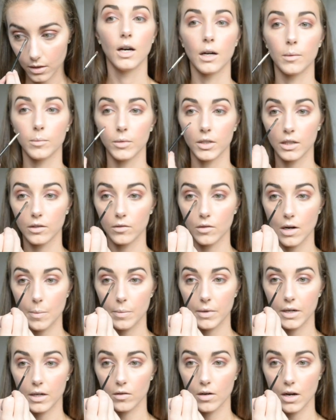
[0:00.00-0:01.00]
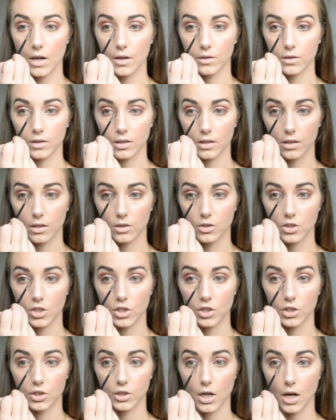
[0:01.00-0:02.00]
And I'm gonna wrap it around the
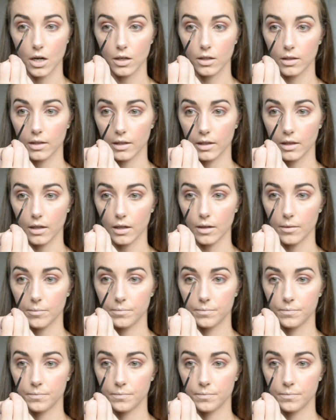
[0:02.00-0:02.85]
tear duct like that.